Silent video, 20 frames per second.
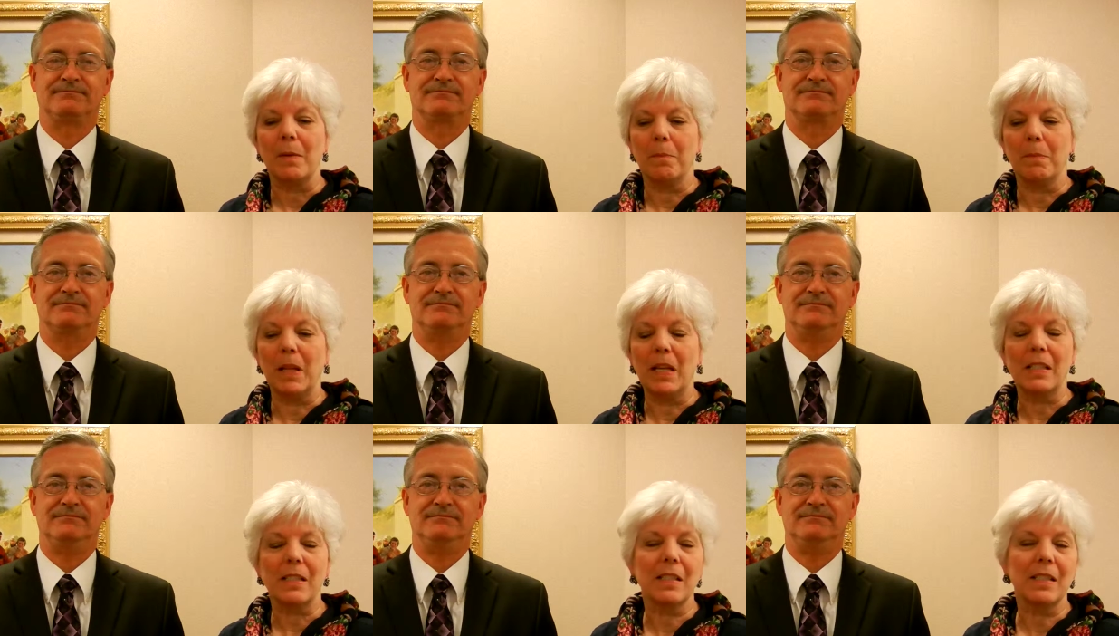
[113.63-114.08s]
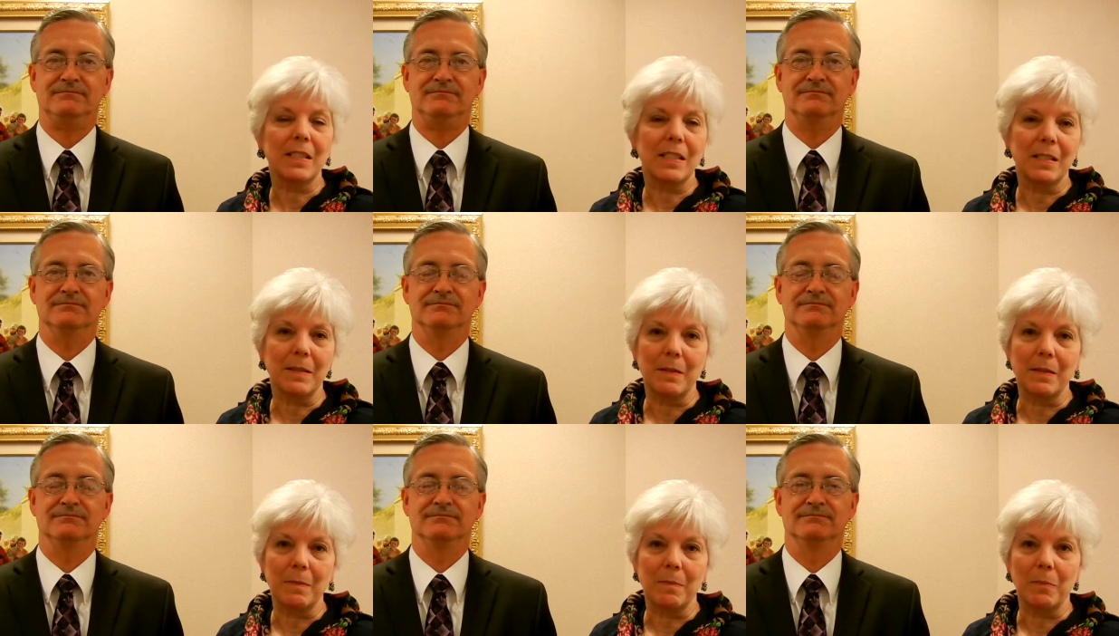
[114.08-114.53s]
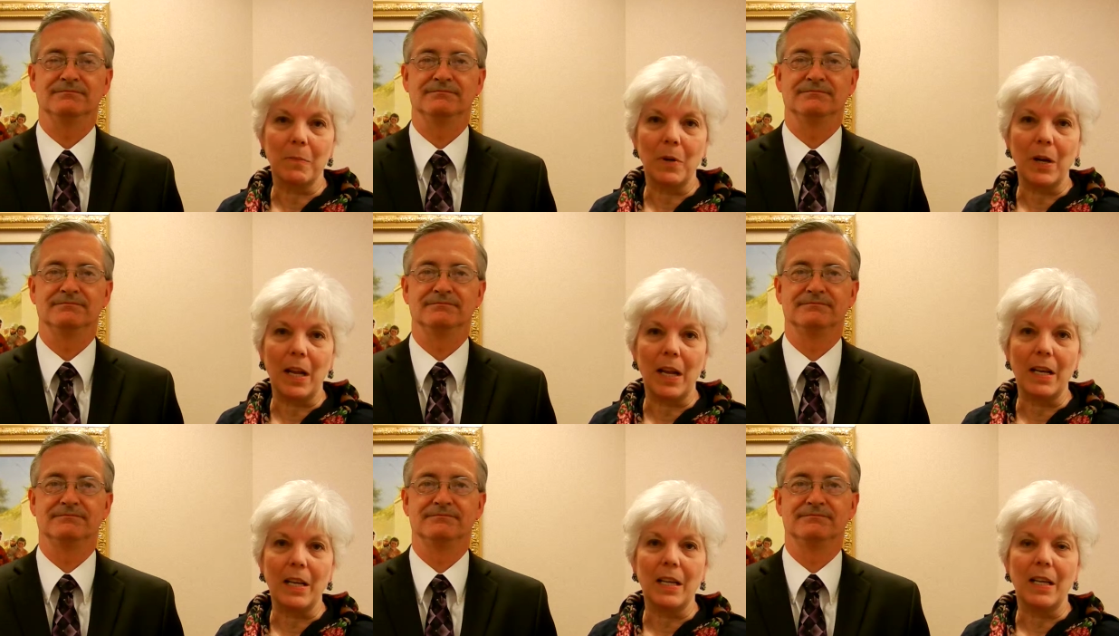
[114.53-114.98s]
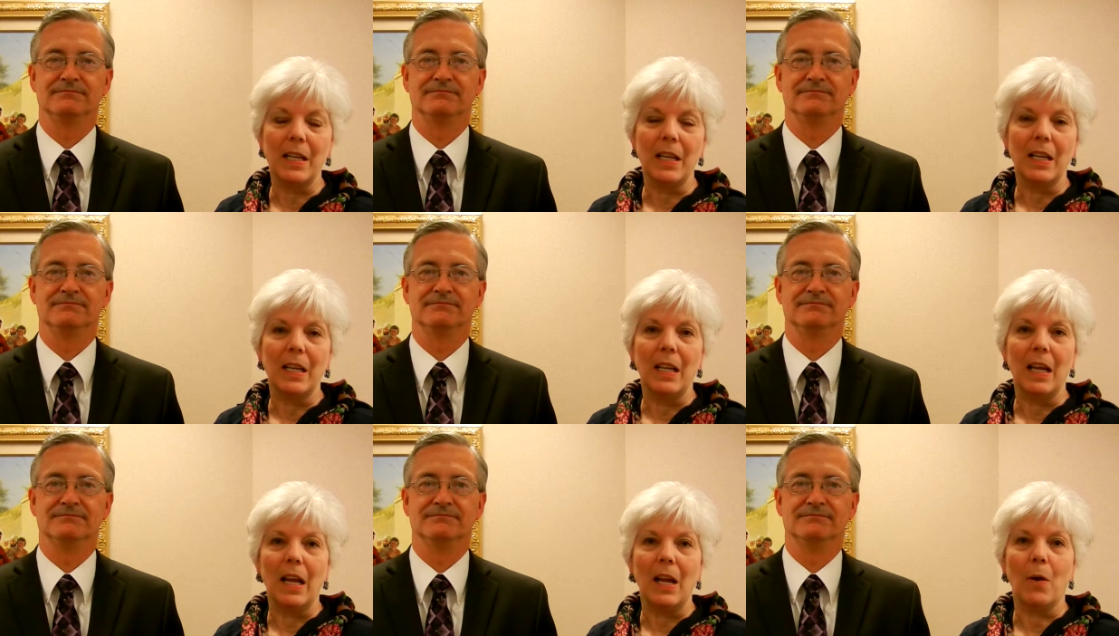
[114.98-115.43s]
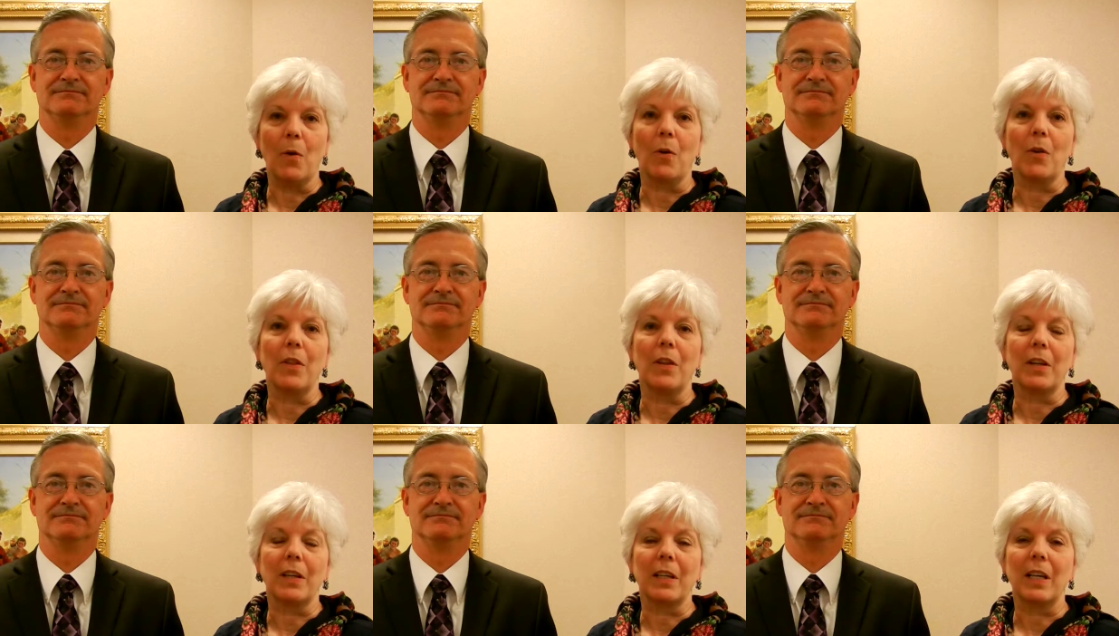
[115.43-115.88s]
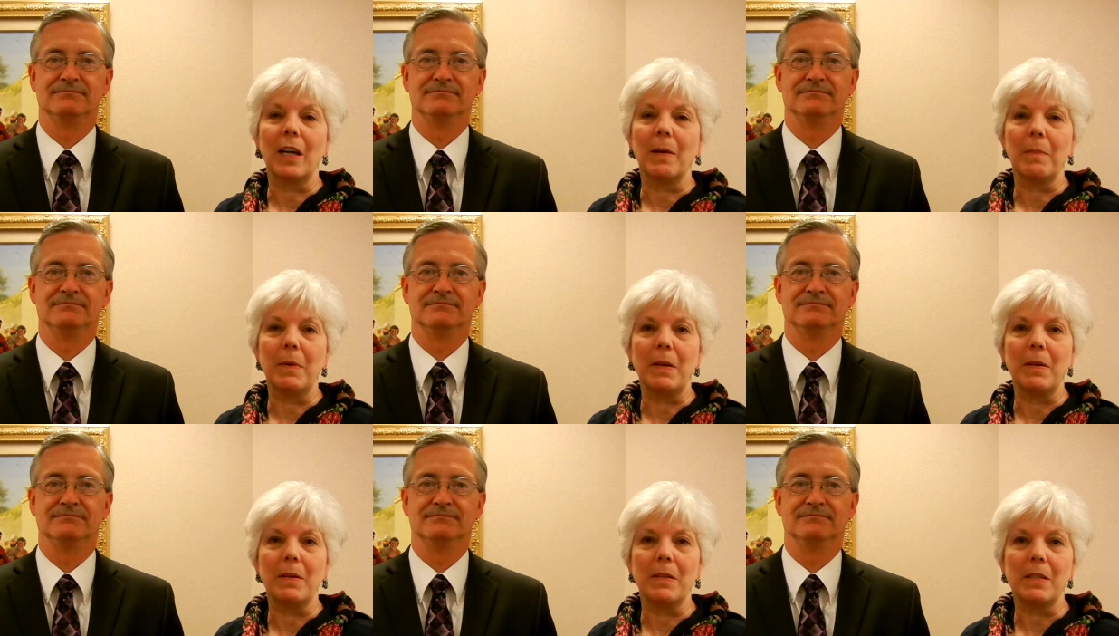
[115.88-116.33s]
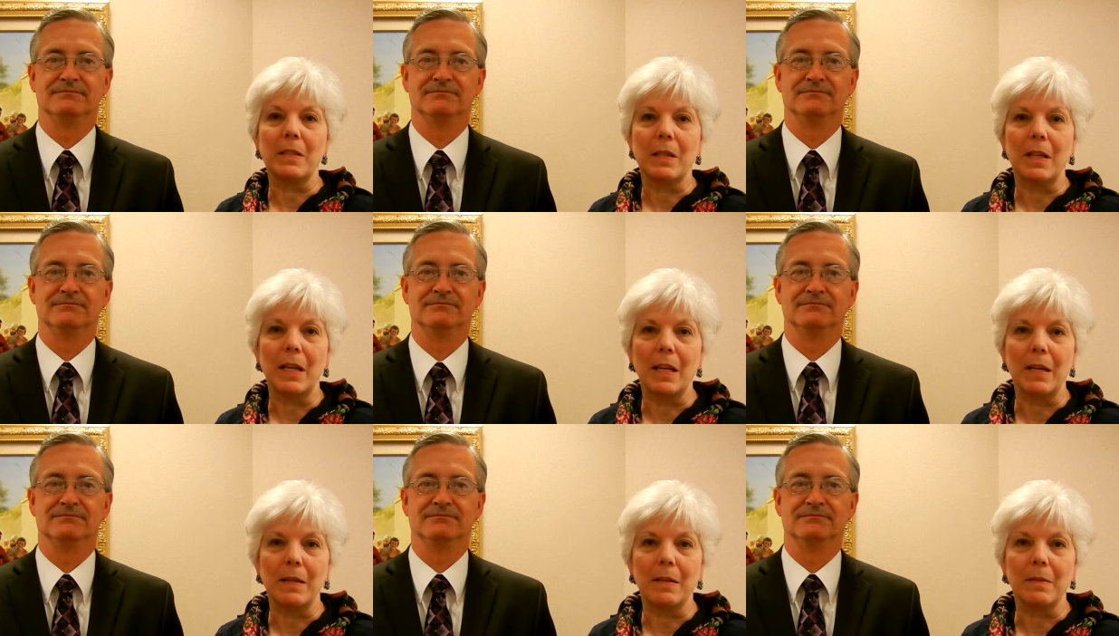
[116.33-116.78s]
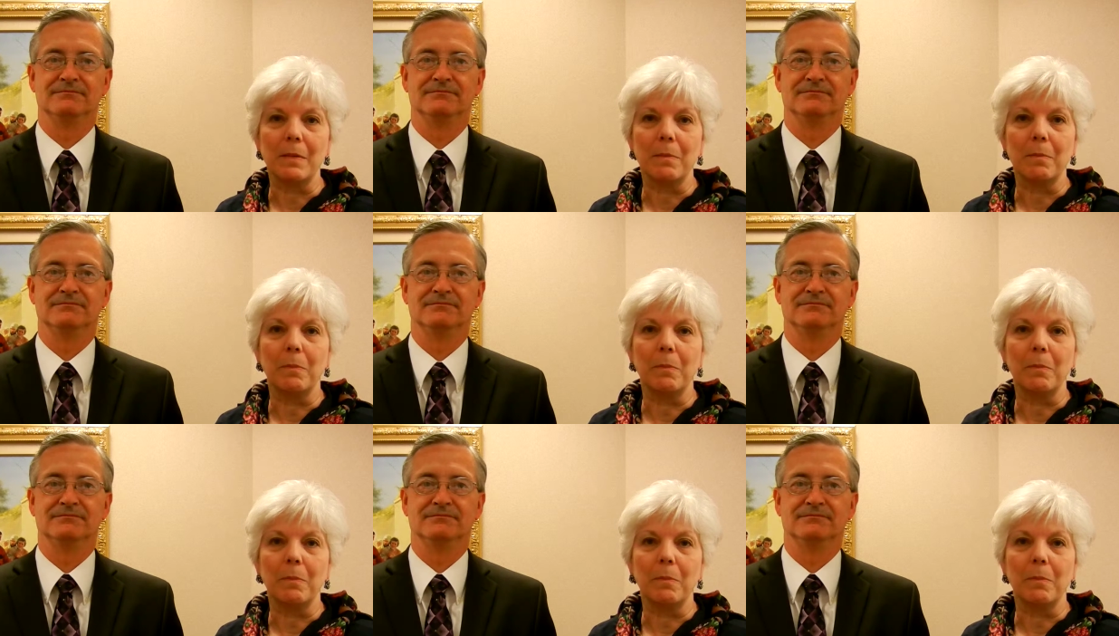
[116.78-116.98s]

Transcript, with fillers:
Speaker 1: blesses the bread or the cup and, and